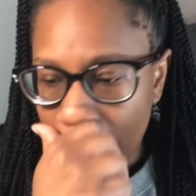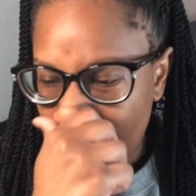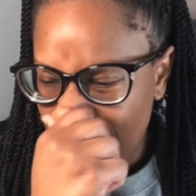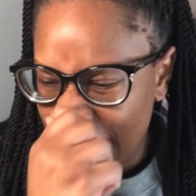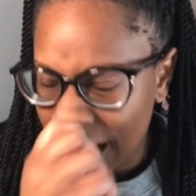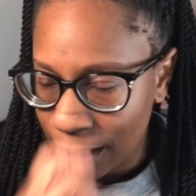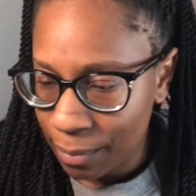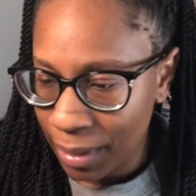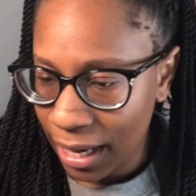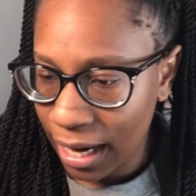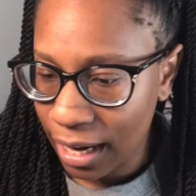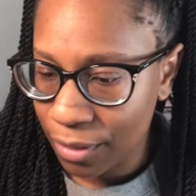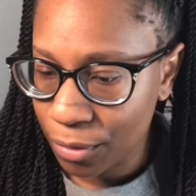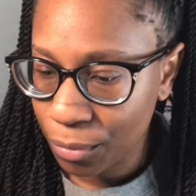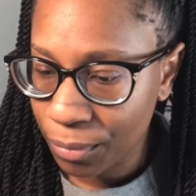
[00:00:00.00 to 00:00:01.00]

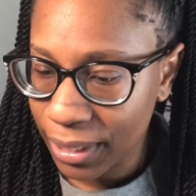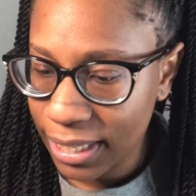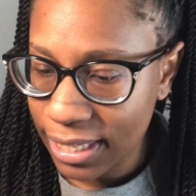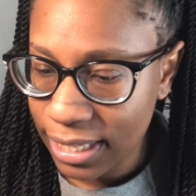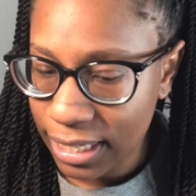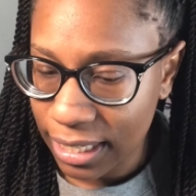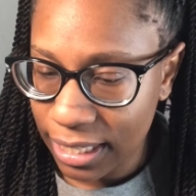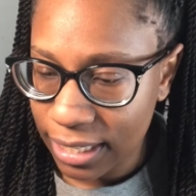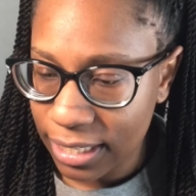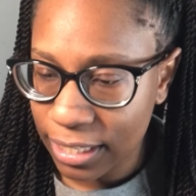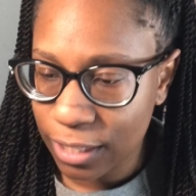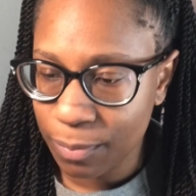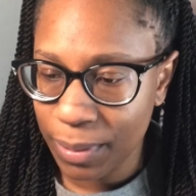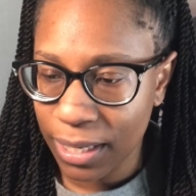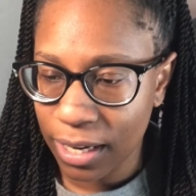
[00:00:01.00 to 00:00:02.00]
And the reason
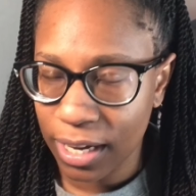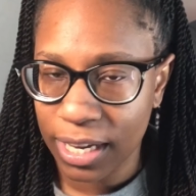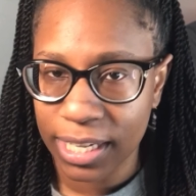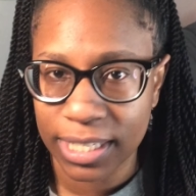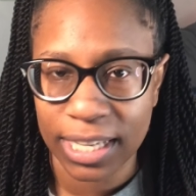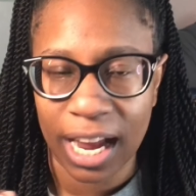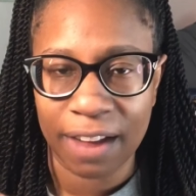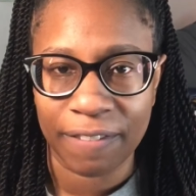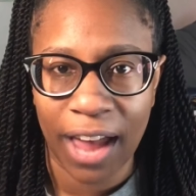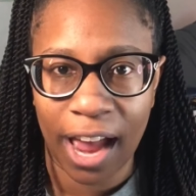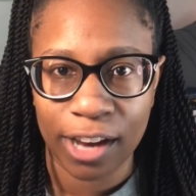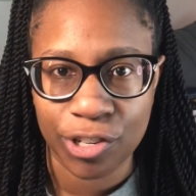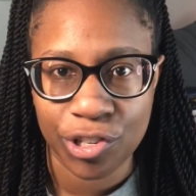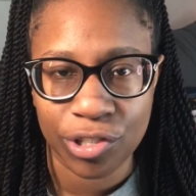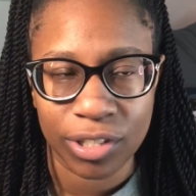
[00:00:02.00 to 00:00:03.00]
is because I've
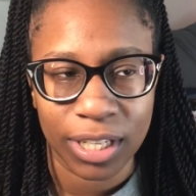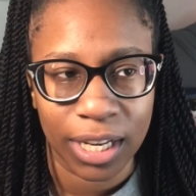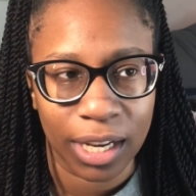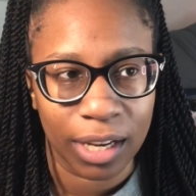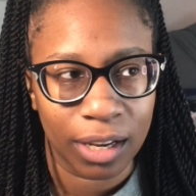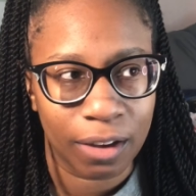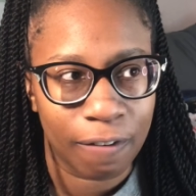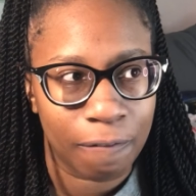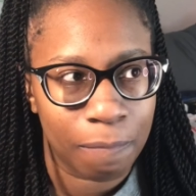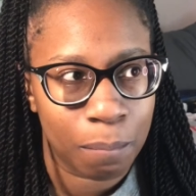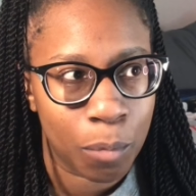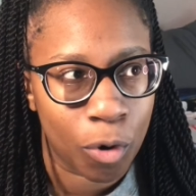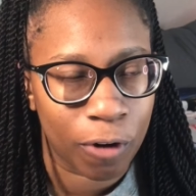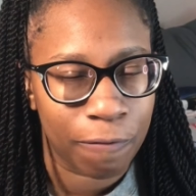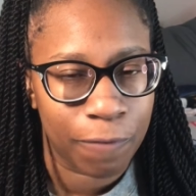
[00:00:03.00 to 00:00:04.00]
actually
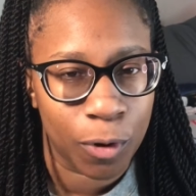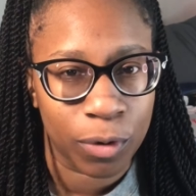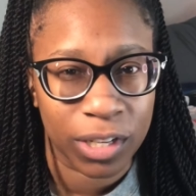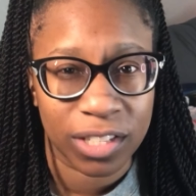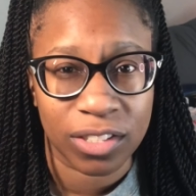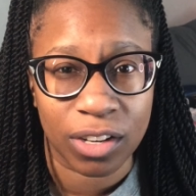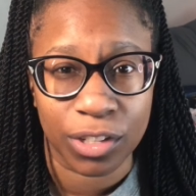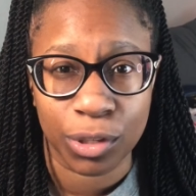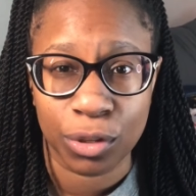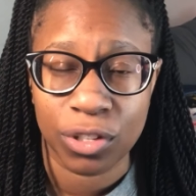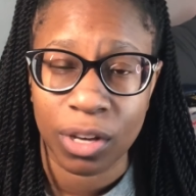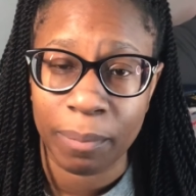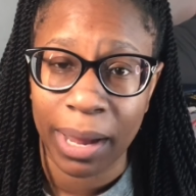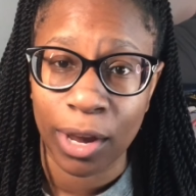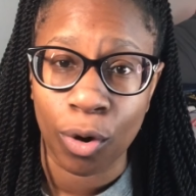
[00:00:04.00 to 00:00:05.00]
more focused on
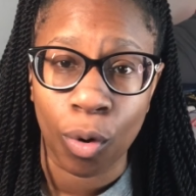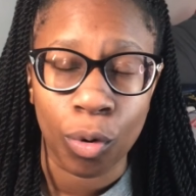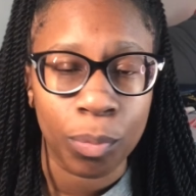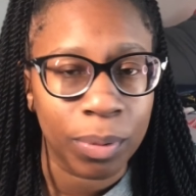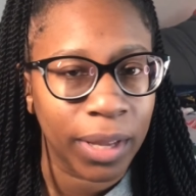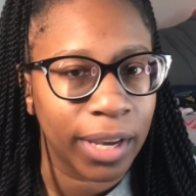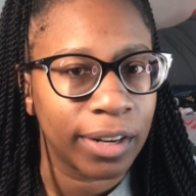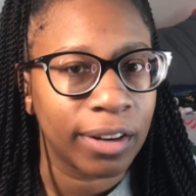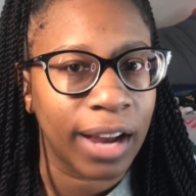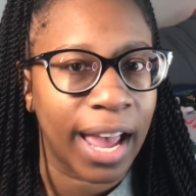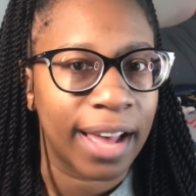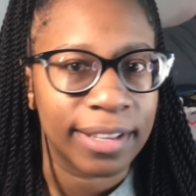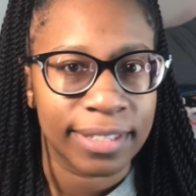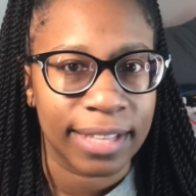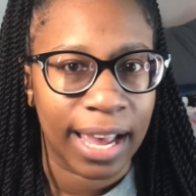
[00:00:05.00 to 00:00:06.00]
using my goal planner
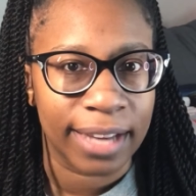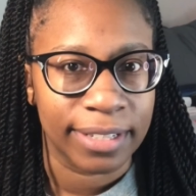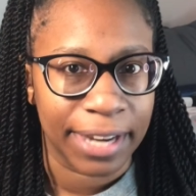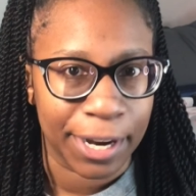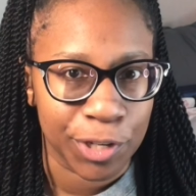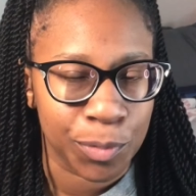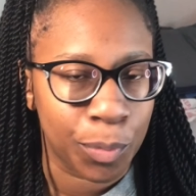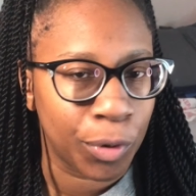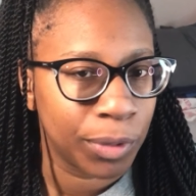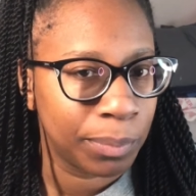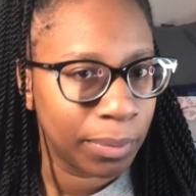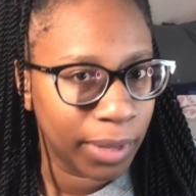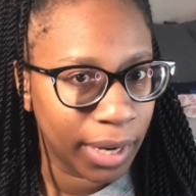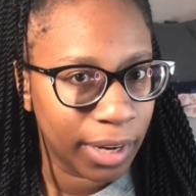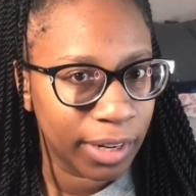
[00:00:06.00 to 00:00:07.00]
as that dashboard
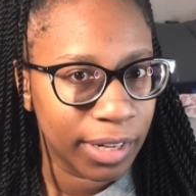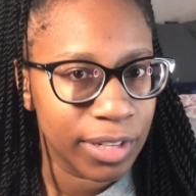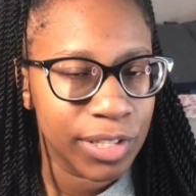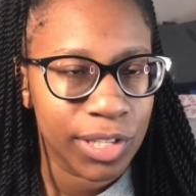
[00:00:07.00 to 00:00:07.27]
planner.